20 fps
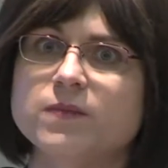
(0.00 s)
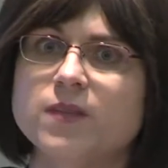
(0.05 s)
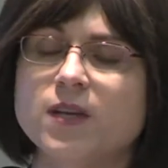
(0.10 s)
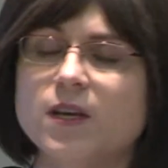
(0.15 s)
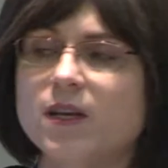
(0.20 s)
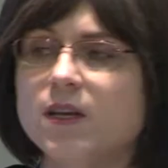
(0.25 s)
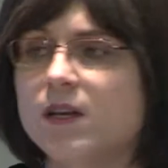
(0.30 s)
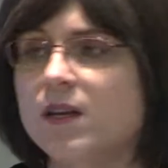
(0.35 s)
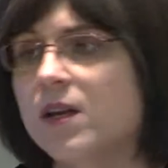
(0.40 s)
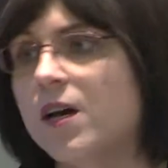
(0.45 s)

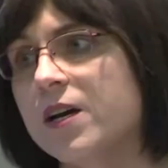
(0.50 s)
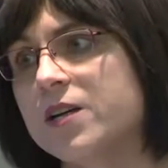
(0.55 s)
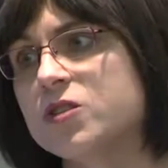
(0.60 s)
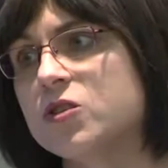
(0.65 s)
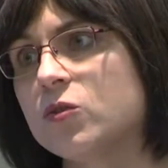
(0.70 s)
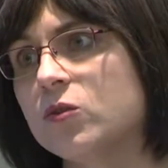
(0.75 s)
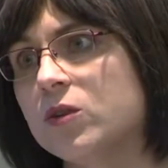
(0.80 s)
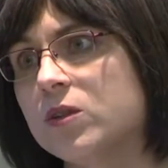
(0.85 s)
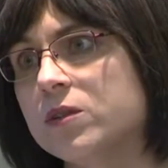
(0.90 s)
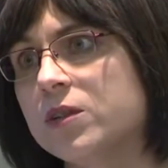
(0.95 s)
in high
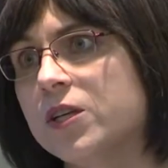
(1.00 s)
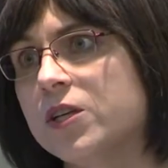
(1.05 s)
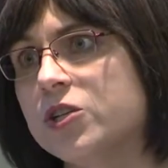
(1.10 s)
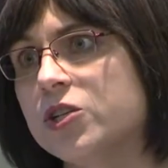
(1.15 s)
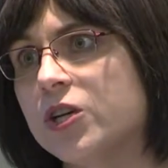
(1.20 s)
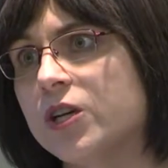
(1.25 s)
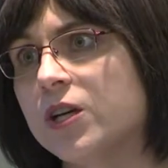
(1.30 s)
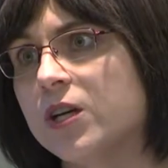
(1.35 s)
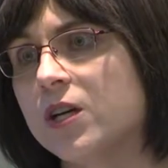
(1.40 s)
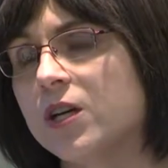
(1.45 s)
school,
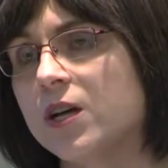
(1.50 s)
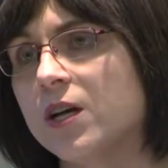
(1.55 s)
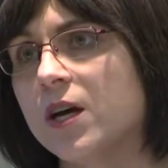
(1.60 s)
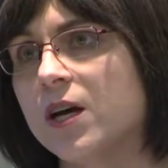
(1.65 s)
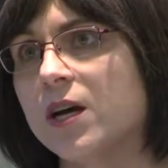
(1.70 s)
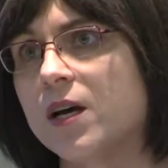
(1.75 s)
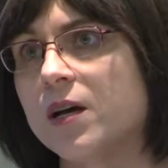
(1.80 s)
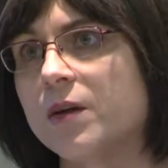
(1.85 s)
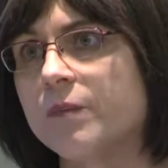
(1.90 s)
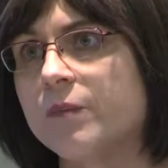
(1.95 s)
teaching
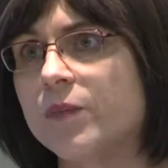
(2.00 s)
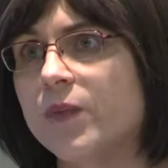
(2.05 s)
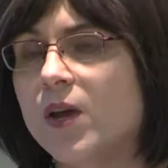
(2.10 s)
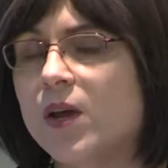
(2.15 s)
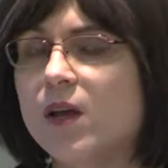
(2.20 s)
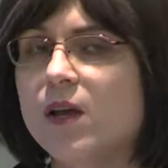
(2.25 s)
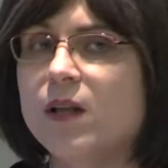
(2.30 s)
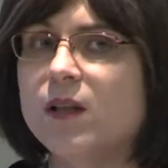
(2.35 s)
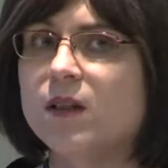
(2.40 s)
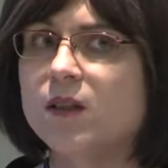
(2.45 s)

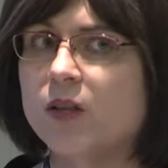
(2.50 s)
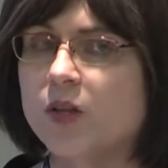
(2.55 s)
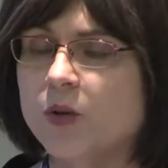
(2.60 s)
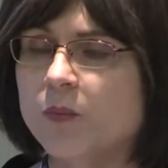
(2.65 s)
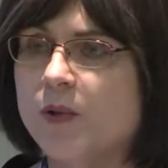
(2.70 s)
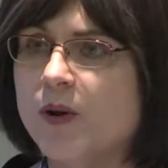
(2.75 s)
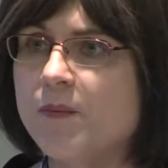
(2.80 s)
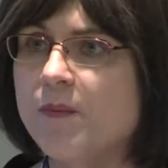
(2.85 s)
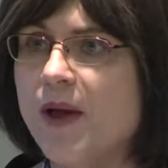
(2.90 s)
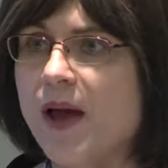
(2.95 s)
a little
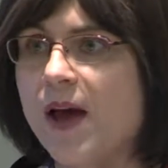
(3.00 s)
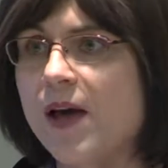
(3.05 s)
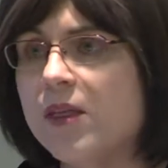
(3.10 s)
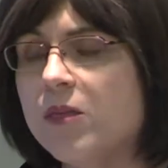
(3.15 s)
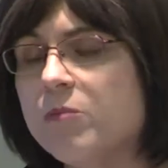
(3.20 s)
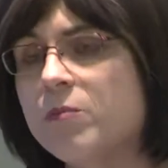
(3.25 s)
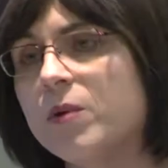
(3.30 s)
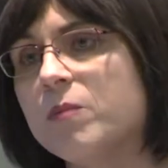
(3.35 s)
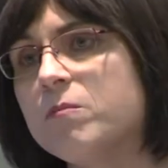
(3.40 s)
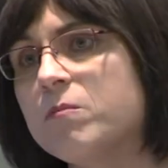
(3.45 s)
bit of math,
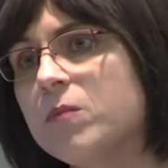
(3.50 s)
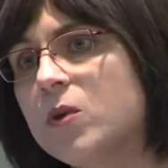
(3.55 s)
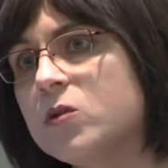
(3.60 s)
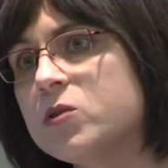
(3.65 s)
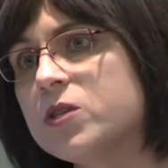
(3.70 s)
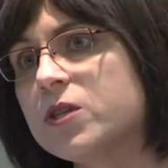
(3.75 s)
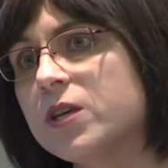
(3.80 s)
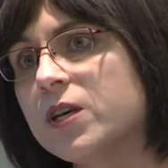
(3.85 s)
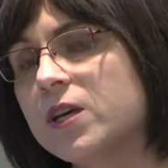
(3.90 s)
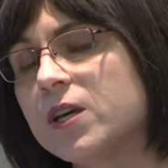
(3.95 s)
but
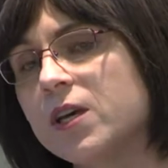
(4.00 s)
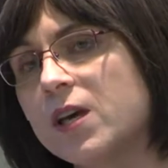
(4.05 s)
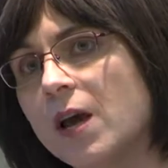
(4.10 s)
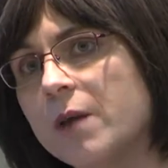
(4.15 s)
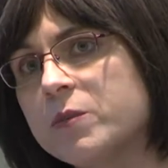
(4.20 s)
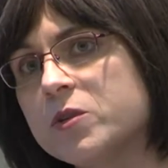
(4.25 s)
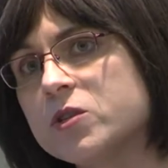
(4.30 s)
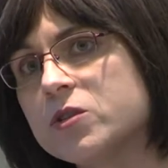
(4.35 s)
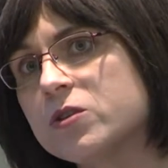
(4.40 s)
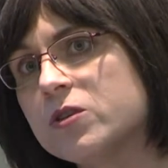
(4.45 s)
mostly
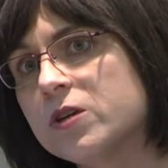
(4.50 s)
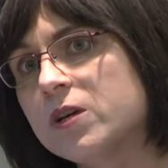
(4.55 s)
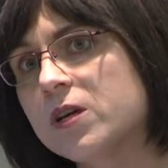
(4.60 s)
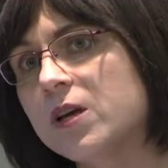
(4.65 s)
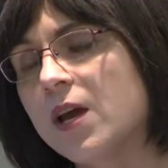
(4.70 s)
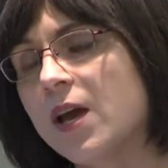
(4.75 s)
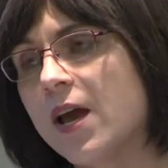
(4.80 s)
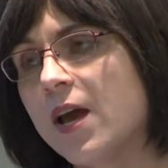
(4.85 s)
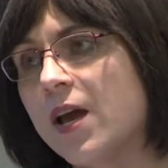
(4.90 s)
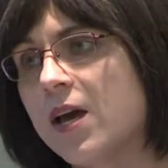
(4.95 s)

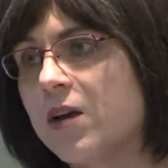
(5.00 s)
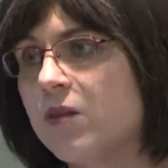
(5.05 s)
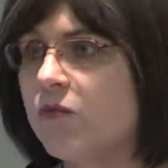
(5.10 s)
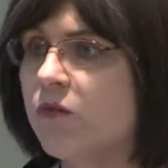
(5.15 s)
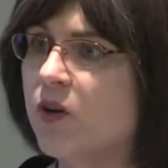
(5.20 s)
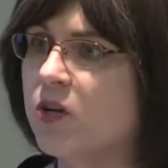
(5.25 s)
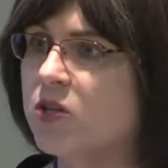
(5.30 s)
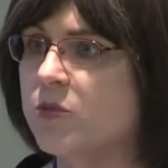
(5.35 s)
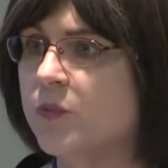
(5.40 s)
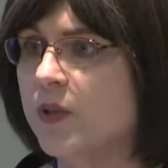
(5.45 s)
chemistry and
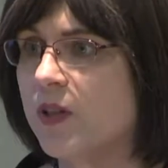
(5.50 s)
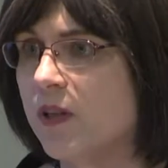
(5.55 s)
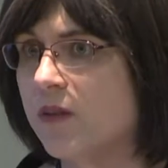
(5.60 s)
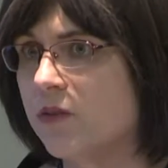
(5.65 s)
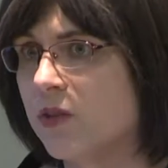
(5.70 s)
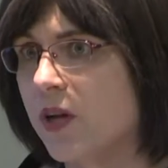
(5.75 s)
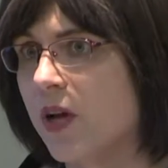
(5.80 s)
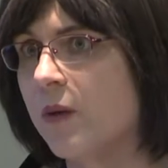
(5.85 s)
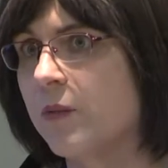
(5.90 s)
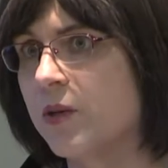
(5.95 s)
freshman
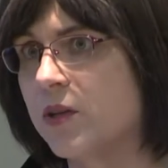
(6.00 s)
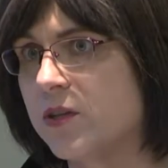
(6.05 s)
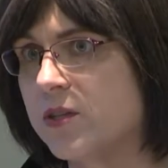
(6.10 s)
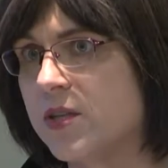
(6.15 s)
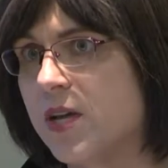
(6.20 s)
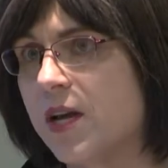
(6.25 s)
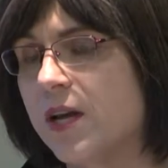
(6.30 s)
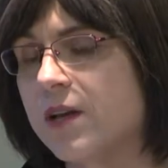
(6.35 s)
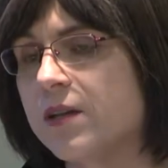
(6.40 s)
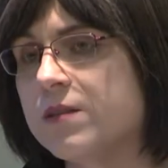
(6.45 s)
level chemical
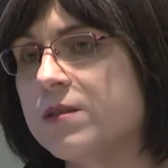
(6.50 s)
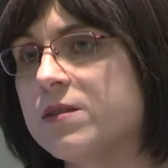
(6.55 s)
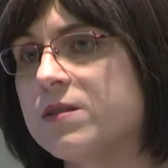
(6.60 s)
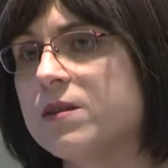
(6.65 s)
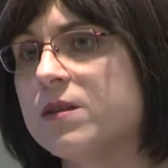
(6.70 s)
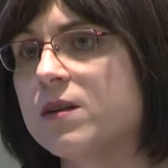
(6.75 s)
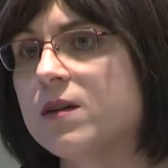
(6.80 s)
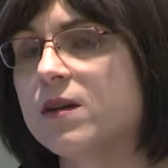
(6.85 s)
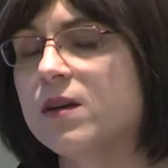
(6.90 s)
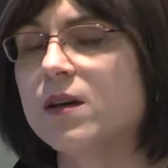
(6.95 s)
science.
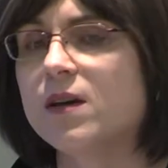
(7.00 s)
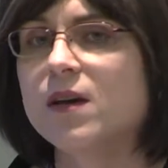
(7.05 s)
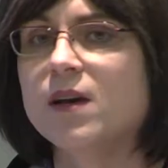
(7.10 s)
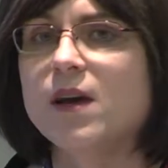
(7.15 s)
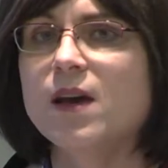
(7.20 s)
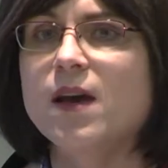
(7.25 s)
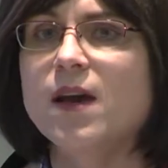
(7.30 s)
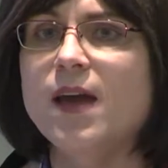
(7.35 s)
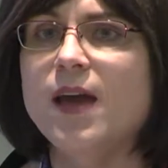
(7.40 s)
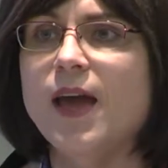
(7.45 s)

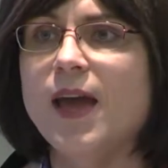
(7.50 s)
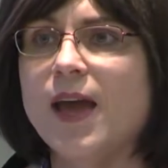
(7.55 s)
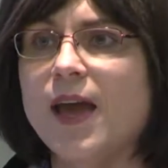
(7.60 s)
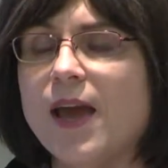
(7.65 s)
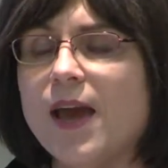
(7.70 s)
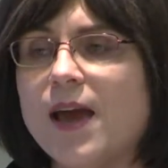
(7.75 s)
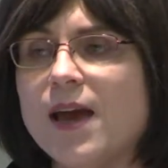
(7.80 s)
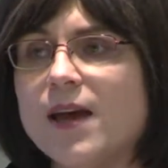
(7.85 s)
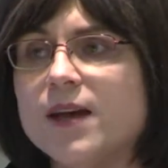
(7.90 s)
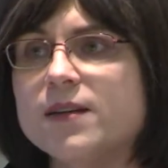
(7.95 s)

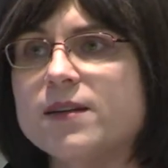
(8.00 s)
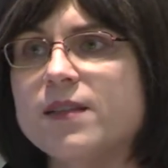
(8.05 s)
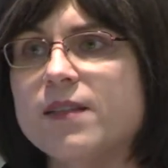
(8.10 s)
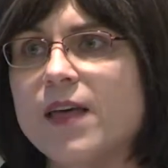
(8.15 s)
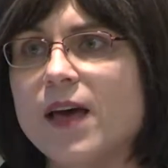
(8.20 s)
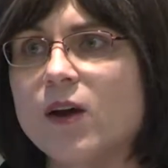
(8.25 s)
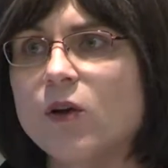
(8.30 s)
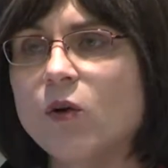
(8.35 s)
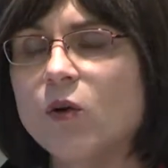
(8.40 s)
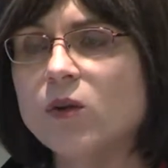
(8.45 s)
And
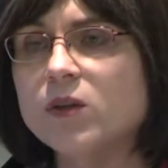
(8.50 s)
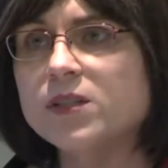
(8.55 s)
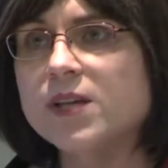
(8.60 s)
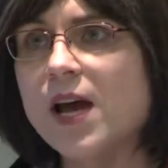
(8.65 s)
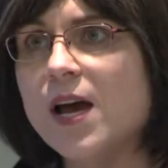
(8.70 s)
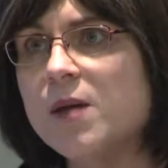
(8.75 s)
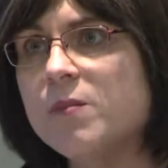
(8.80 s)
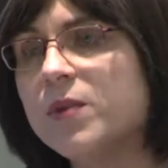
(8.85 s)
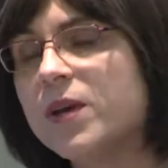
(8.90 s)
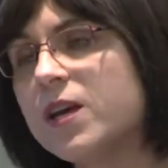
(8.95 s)
that whole
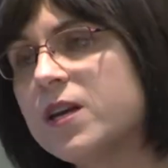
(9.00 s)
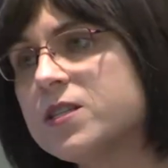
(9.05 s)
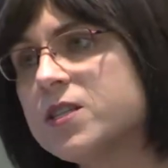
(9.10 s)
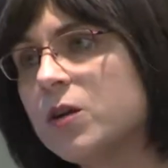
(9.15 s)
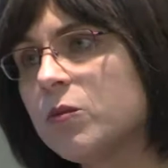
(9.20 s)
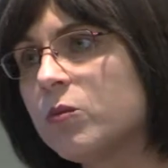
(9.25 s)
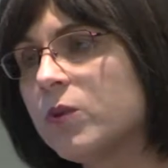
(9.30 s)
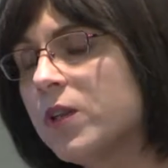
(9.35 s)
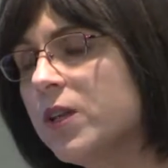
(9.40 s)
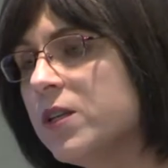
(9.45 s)
time, because I
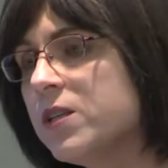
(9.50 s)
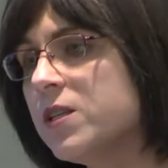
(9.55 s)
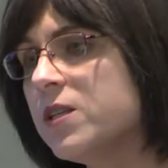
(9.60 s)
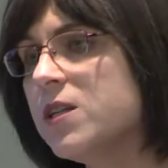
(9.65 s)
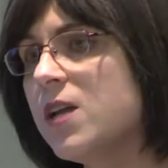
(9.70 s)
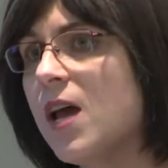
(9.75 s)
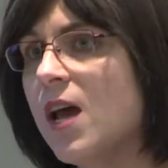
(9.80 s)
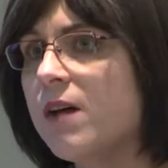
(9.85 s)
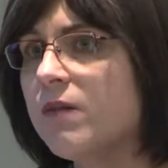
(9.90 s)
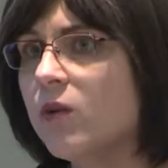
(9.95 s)
really
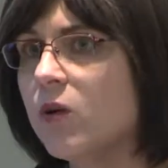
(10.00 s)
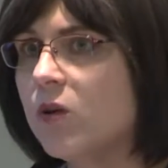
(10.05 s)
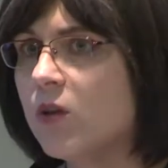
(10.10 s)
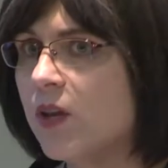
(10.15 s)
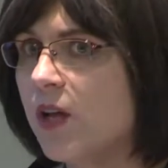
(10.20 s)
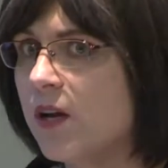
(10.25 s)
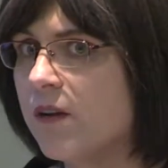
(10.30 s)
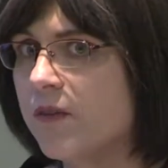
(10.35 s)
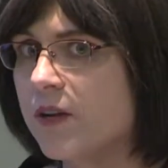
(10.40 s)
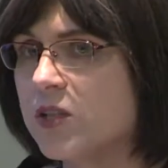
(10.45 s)
didn't have a whole
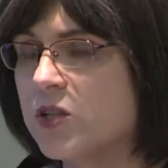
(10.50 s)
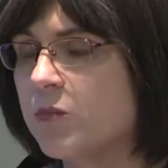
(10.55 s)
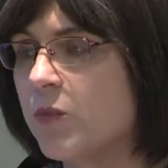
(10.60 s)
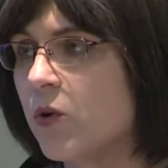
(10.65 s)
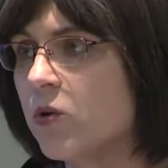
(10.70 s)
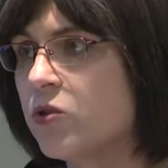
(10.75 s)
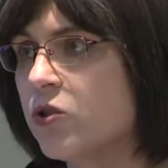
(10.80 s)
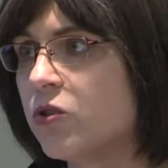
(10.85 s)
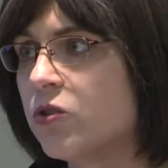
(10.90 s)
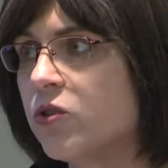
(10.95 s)
lot of
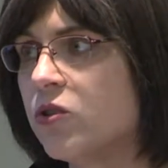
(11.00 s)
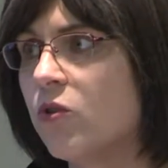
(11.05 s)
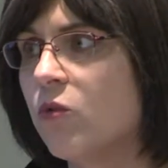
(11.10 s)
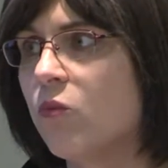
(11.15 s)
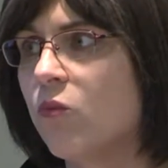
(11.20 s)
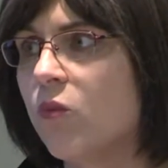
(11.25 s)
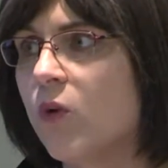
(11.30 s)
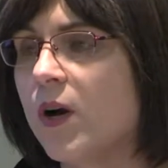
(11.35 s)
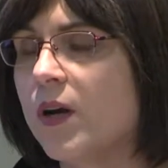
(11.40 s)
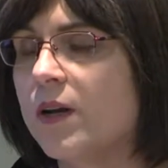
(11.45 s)
exposure to
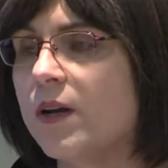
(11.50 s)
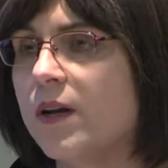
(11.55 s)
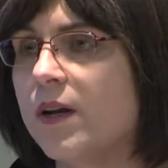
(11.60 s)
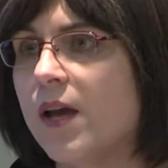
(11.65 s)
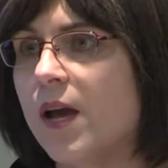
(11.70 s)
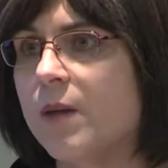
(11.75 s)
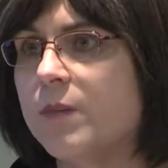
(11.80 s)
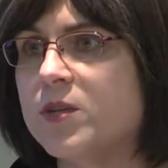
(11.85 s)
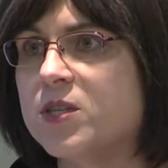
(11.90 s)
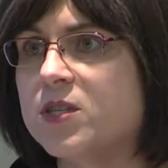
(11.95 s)
what a
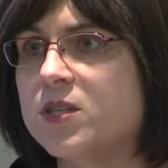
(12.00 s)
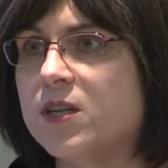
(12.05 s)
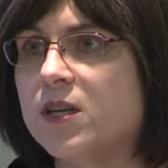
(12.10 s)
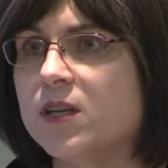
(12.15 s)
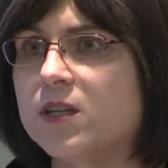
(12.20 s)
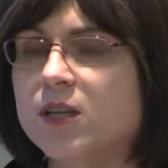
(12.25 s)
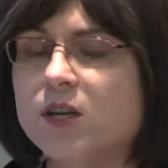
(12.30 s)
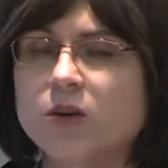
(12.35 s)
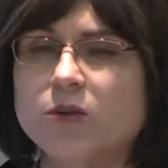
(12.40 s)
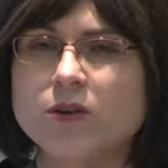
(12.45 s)
chemist
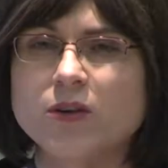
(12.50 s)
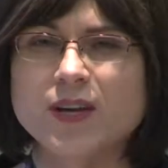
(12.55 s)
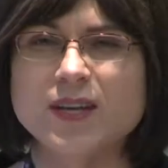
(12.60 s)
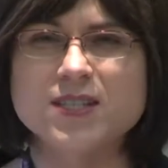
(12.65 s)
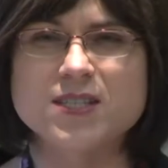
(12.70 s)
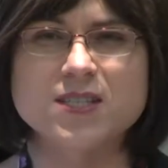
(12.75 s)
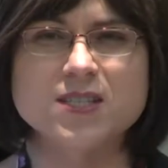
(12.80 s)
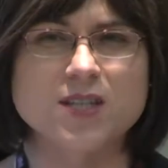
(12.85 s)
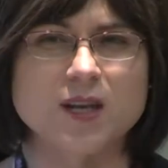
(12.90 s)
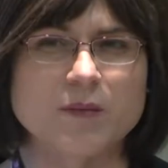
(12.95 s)
did. You know, you get
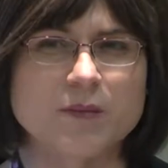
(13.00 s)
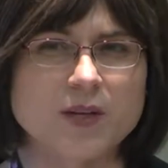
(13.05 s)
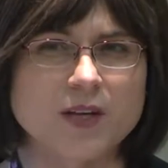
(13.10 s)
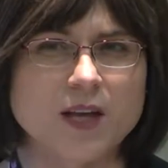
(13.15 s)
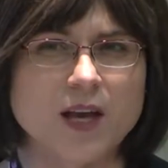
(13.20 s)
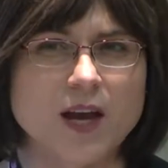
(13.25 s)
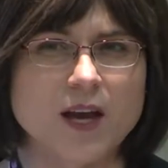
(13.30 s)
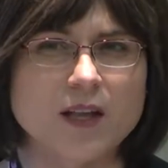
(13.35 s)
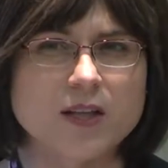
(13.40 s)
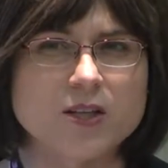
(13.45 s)
some in
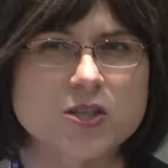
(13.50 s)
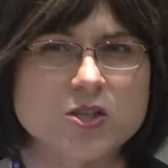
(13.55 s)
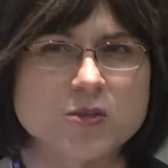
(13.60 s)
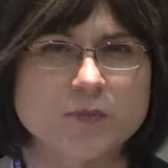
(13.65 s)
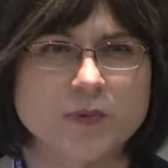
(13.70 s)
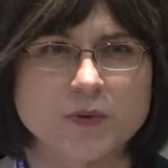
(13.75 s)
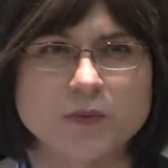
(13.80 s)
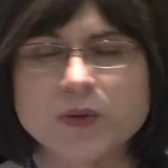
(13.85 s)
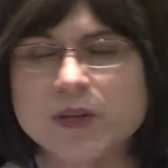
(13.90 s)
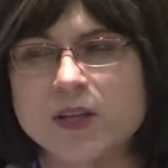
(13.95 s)
college,
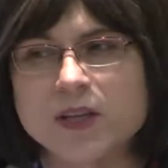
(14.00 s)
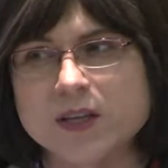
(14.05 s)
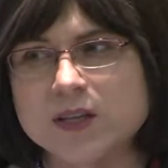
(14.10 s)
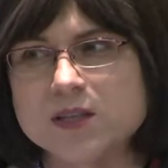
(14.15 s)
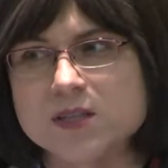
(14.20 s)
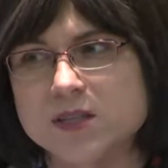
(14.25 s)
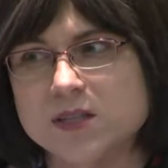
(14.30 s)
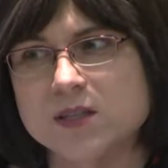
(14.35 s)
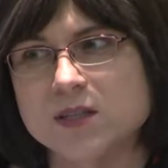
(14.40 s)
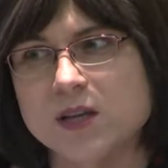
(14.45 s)
but really
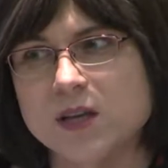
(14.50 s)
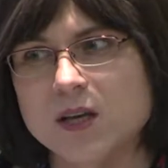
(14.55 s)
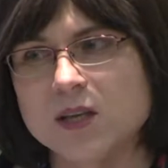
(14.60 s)
it's